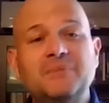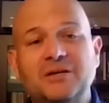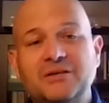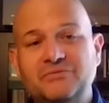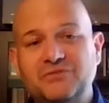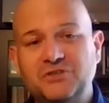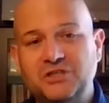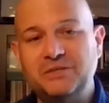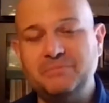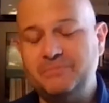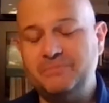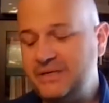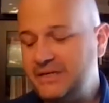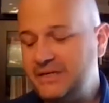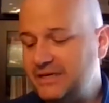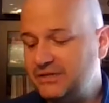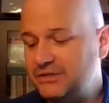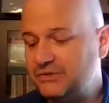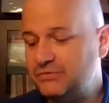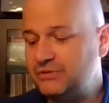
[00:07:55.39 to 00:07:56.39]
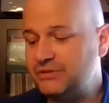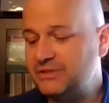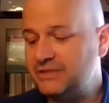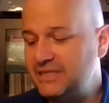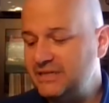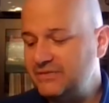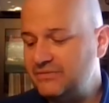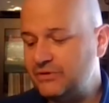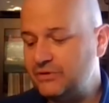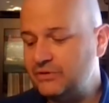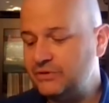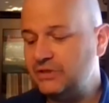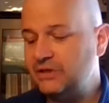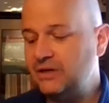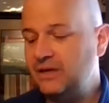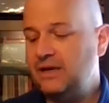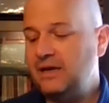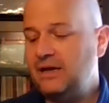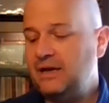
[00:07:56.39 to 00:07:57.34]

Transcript: of G P S receivers,